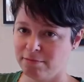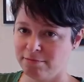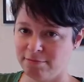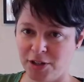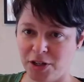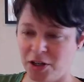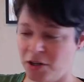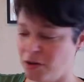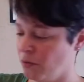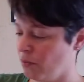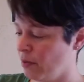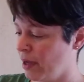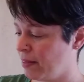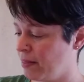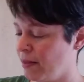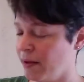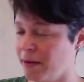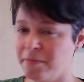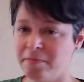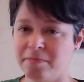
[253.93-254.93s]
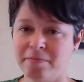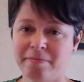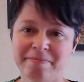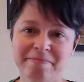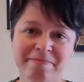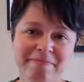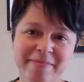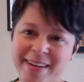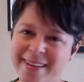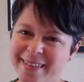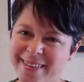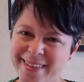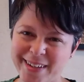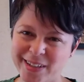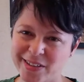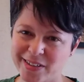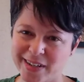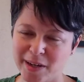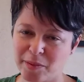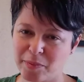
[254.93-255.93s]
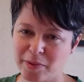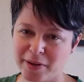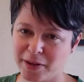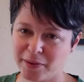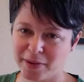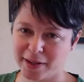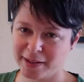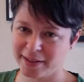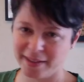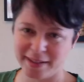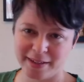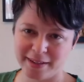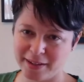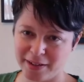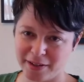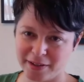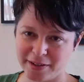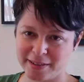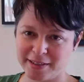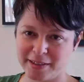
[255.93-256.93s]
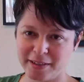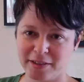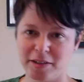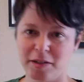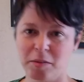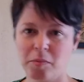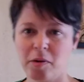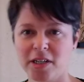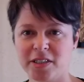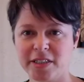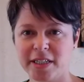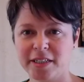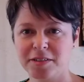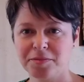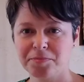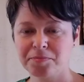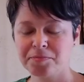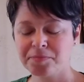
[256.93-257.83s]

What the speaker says: you know, wet them, they'll dry out pretty quickly, and then you could still do your project.